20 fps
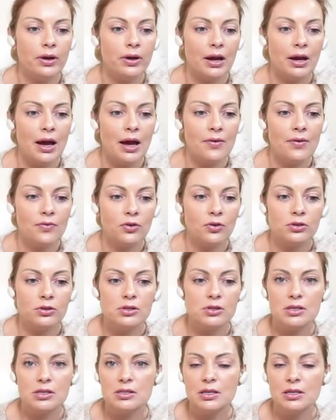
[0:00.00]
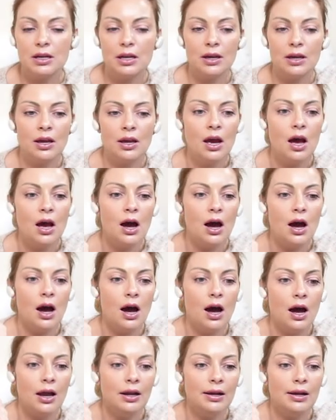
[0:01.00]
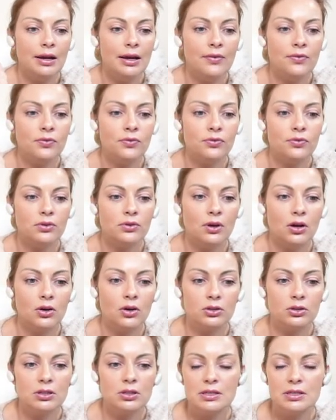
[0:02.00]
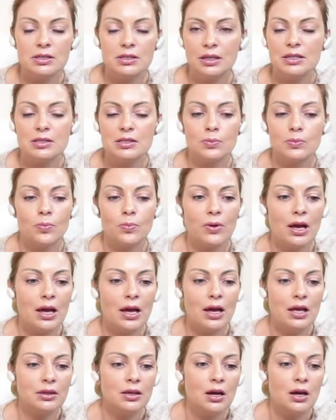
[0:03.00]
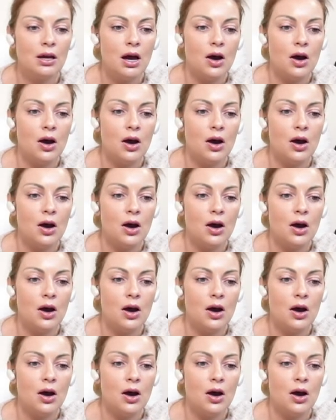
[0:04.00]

We have rotisserie, uh, lift, rotisserie spit,